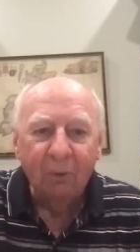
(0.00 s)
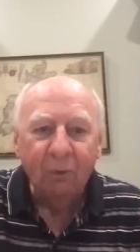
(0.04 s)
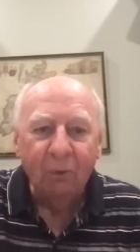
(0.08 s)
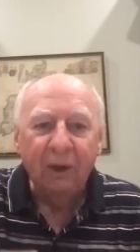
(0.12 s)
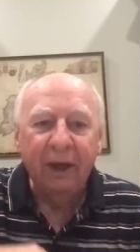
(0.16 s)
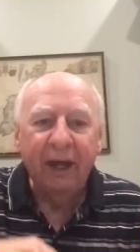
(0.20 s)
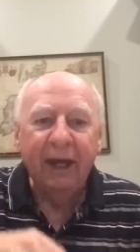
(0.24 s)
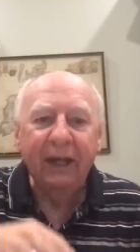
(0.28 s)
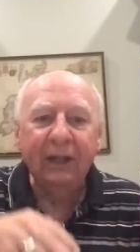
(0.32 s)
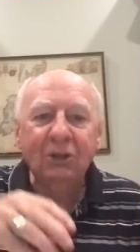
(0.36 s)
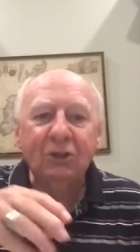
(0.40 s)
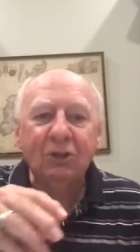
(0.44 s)

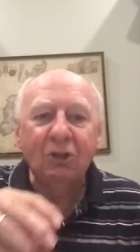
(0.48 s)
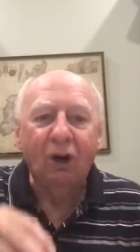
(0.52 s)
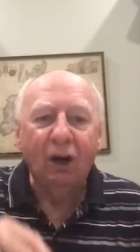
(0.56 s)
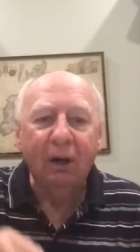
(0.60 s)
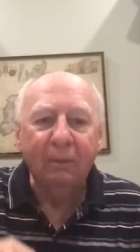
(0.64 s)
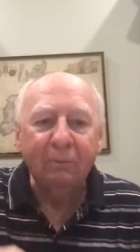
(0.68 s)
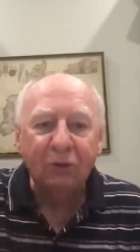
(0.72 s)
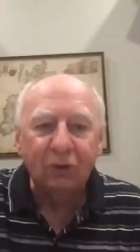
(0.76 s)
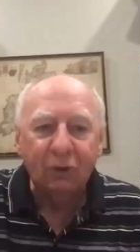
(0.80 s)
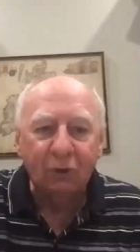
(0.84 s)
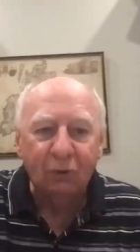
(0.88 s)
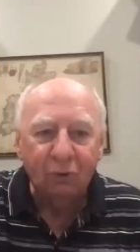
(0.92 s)

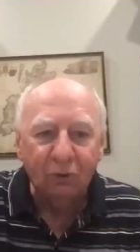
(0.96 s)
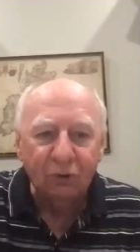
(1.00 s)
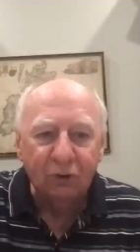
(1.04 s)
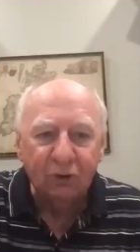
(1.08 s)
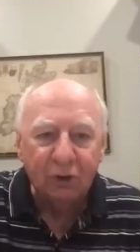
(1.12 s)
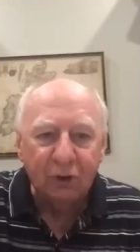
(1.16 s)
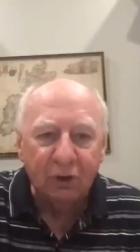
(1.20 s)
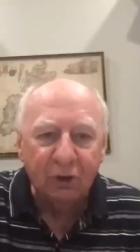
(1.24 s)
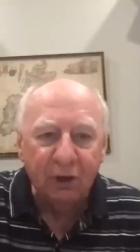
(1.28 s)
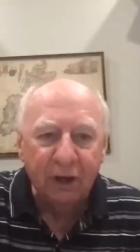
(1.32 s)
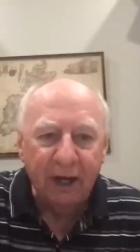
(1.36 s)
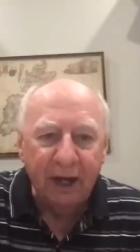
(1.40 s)
enzymes of course
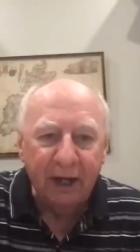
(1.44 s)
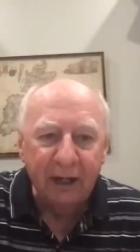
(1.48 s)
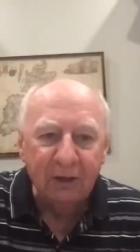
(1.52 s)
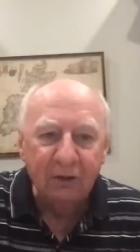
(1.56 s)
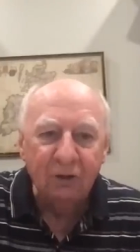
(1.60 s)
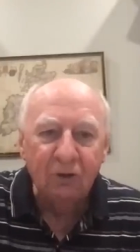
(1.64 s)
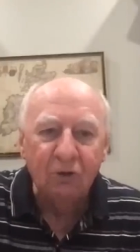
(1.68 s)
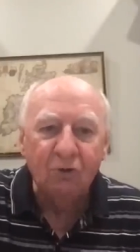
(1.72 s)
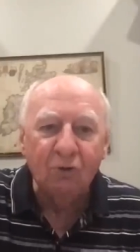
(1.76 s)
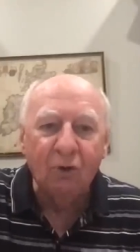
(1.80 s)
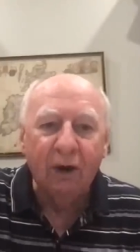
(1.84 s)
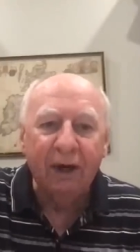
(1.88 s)
create
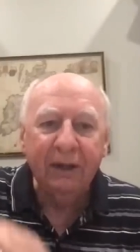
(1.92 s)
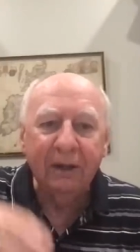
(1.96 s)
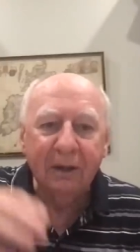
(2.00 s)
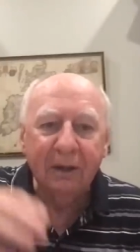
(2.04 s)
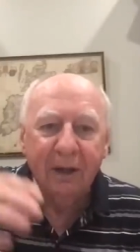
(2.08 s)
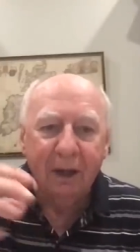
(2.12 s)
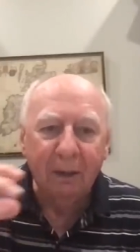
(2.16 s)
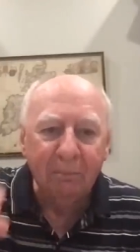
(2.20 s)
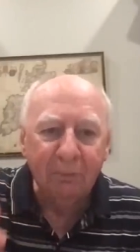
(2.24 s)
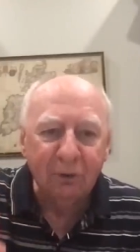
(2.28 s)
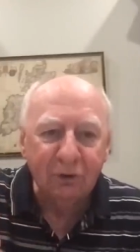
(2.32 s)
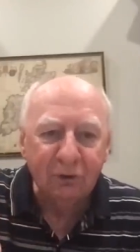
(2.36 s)
great
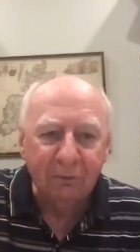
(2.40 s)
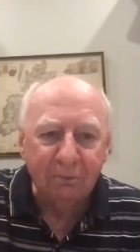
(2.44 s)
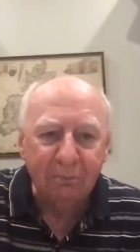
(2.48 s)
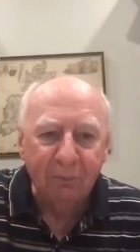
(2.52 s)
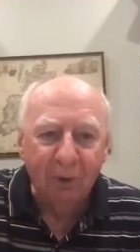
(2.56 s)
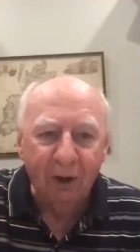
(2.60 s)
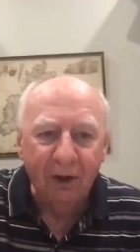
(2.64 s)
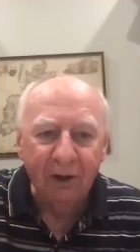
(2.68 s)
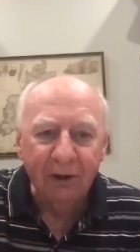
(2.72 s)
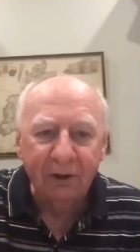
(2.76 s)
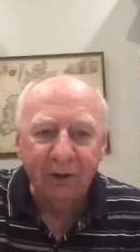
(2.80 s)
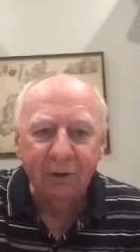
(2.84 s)
numbers of
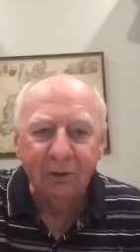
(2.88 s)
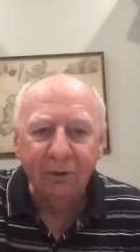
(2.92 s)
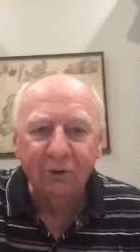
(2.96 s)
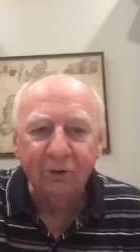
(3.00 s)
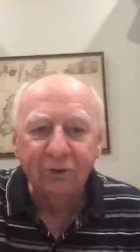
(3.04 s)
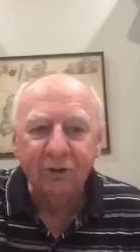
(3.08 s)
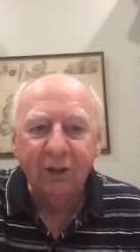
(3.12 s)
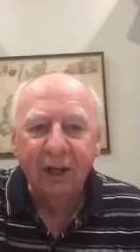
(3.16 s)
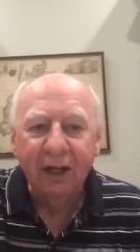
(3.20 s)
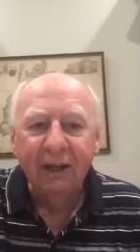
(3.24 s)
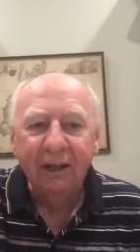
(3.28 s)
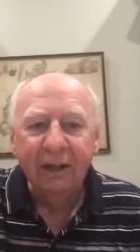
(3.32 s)

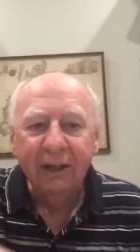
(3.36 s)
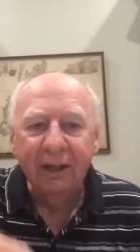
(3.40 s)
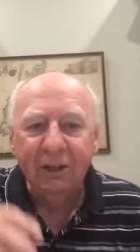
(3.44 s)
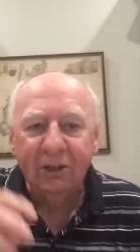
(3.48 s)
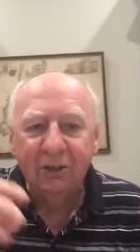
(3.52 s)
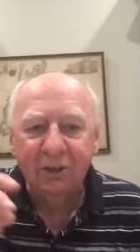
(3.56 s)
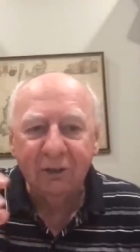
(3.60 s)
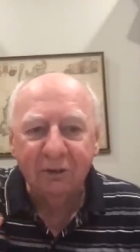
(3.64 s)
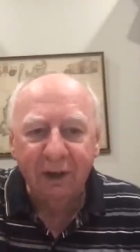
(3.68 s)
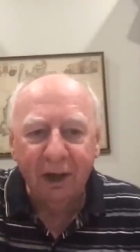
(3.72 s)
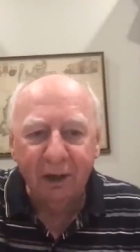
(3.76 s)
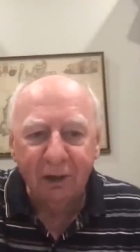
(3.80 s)
molecules each
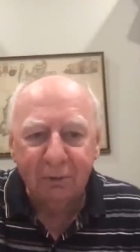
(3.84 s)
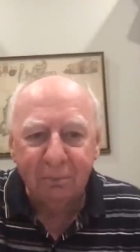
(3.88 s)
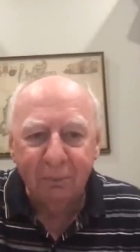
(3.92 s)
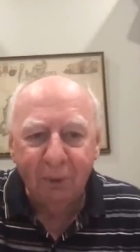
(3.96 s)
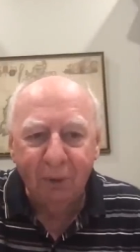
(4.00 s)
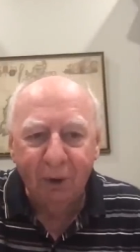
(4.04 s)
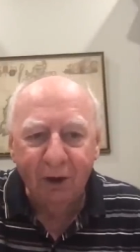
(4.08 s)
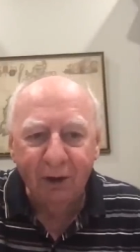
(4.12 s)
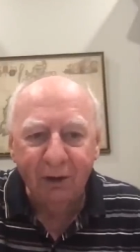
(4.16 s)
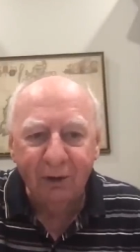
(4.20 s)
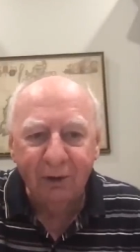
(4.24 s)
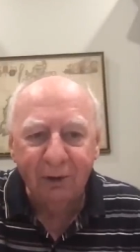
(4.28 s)
of those
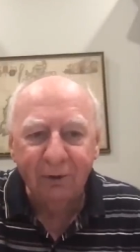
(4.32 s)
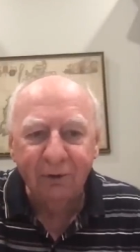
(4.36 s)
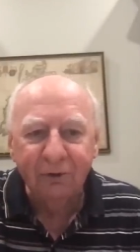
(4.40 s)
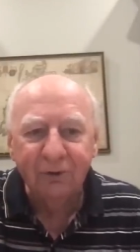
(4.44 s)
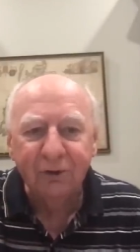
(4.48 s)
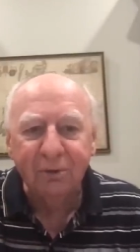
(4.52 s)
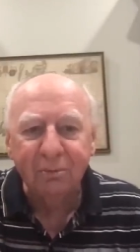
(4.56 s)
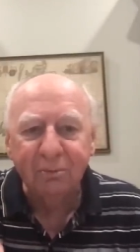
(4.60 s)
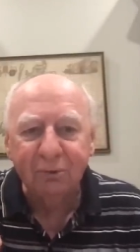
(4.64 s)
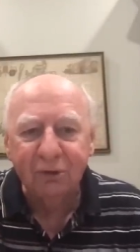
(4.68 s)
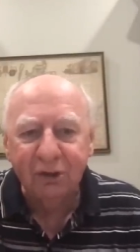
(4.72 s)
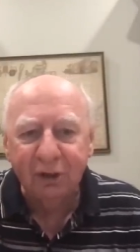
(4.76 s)
molecules
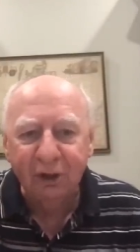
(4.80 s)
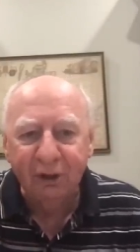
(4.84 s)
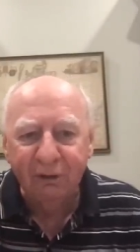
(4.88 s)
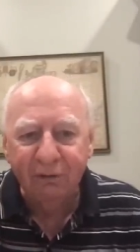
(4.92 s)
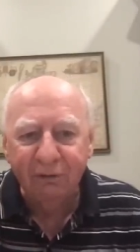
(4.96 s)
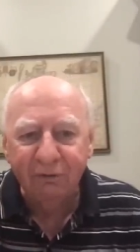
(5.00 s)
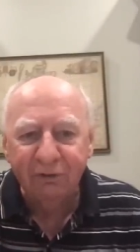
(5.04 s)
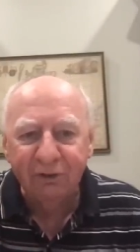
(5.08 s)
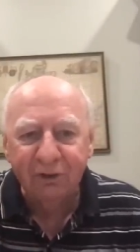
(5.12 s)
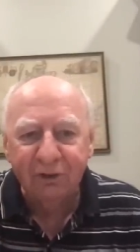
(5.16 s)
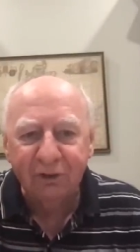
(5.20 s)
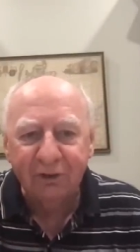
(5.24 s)

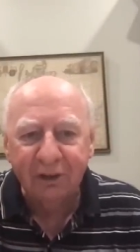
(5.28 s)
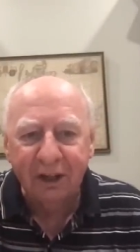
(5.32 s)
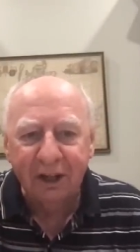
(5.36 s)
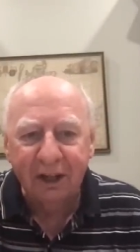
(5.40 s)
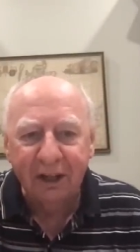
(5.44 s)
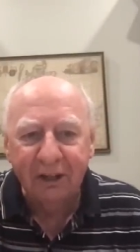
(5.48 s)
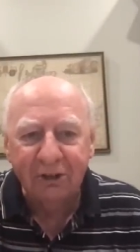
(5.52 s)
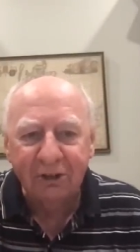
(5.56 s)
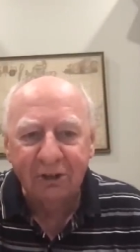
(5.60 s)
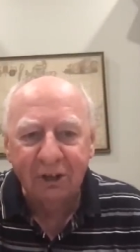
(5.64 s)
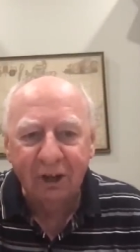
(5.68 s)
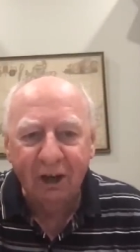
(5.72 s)
themselves is an
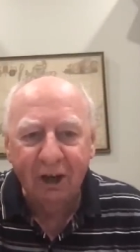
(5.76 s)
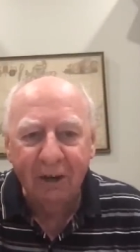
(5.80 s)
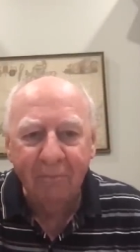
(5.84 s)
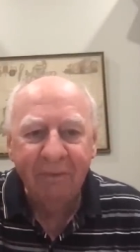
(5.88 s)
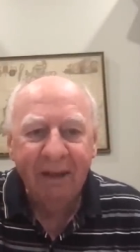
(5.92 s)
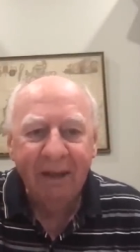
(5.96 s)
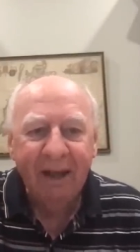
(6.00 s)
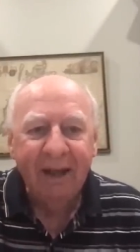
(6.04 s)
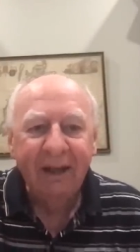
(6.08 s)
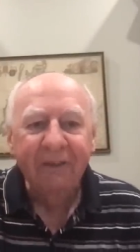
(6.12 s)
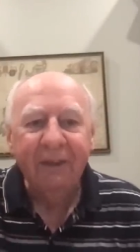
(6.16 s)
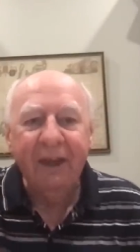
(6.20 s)
enzyme
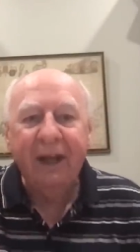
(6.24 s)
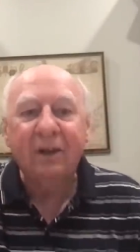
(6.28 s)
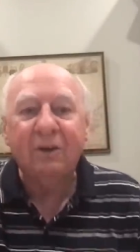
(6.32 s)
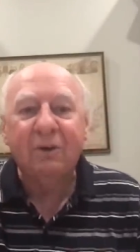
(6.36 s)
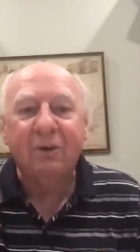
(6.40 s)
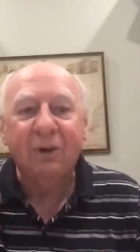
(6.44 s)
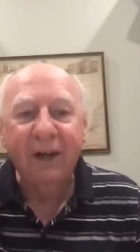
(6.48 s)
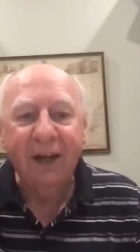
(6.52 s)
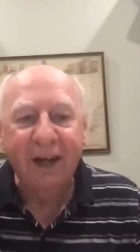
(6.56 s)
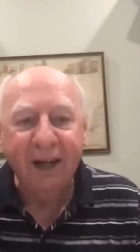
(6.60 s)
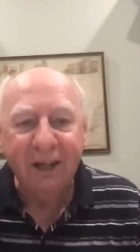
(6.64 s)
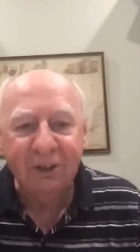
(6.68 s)
that
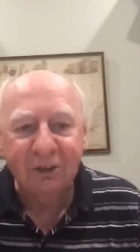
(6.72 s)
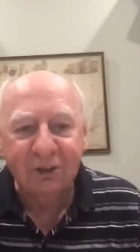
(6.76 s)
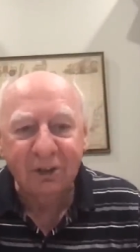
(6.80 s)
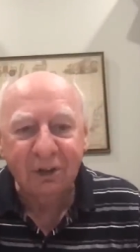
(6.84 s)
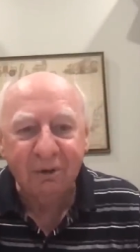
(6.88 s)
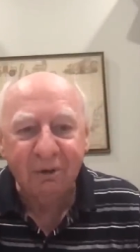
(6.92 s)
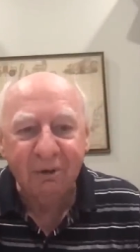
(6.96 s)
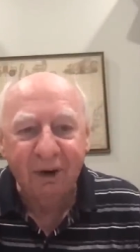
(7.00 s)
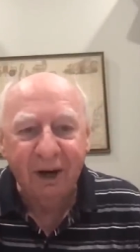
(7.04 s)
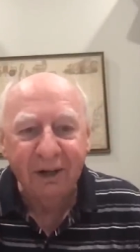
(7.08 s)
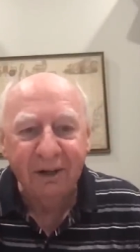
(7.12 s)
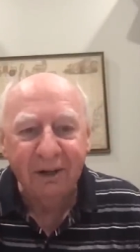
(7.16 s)
creates a
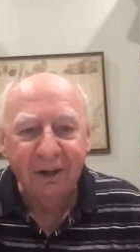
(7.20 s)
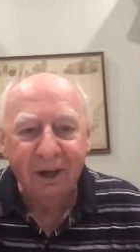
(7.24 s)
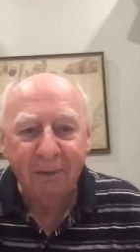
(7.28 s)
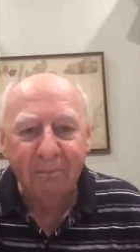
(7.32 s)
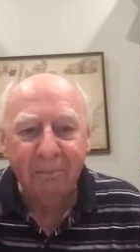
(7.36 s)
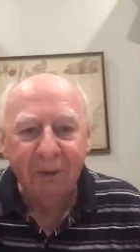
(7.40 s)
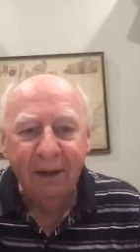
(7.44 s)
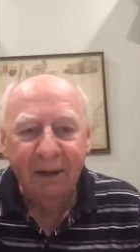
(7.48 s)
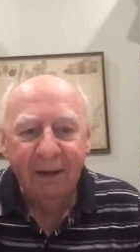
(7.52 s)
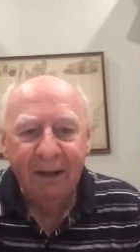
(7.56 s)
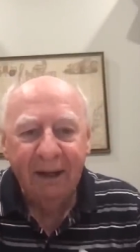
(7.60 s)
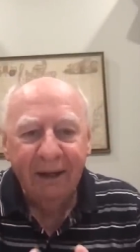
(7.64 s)
great
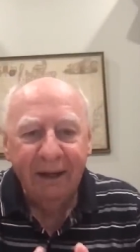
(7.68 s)
number